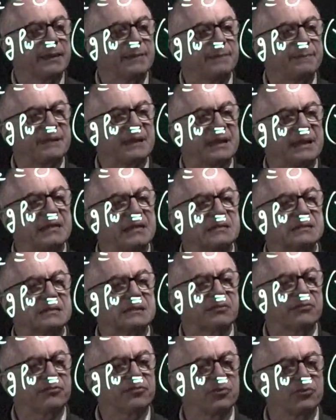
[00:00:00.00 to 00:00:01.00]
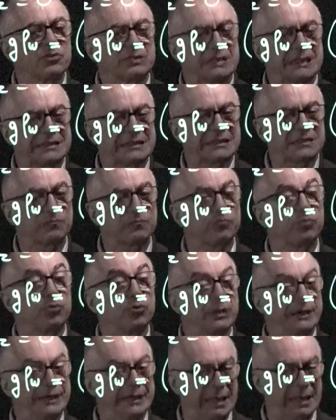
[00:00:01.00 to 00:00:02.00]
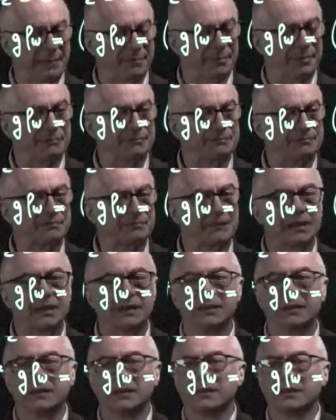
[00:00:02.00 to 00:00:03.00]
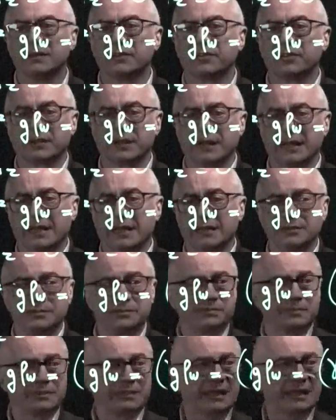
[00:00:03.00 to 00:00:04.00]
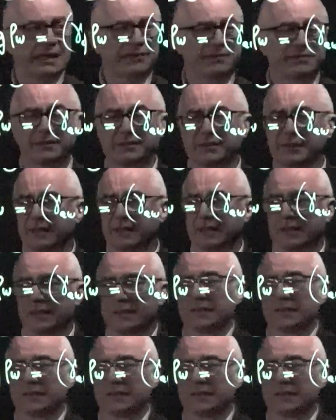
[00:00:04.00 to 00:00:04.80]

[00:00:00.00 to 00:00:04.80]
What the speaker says: is the force that is pulling up. So now we have everything